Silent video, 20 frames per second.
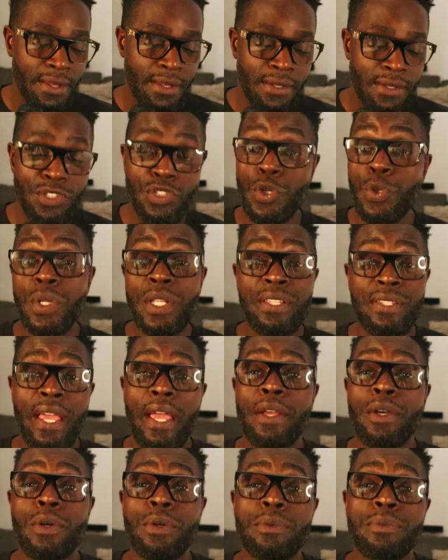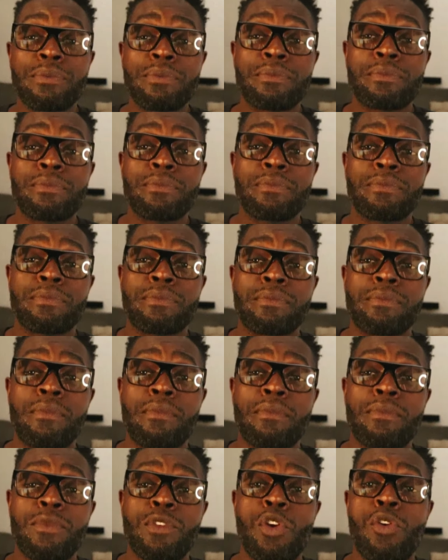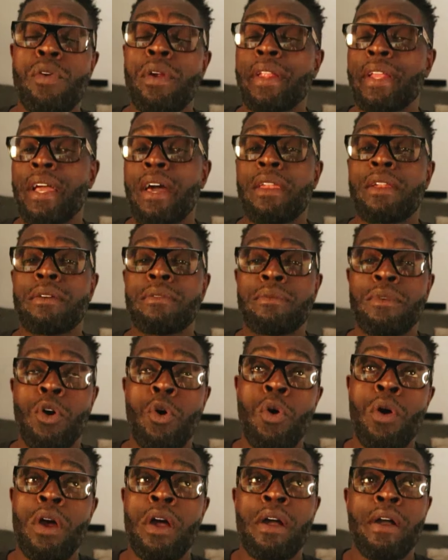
duty cycle. You're running out of, or